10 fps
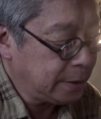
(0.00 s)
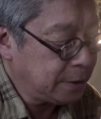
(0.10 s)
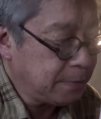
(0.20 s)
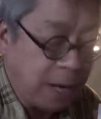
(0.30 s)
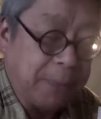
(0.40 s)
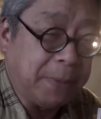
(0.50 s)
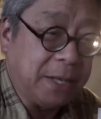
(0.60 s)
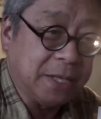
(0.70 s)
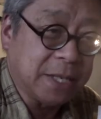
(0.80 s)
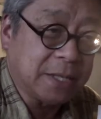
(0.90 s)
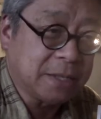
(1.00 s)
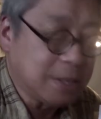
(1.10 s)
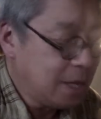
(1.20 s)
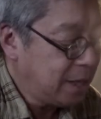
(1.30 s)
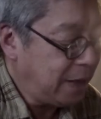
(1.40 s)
this might be just,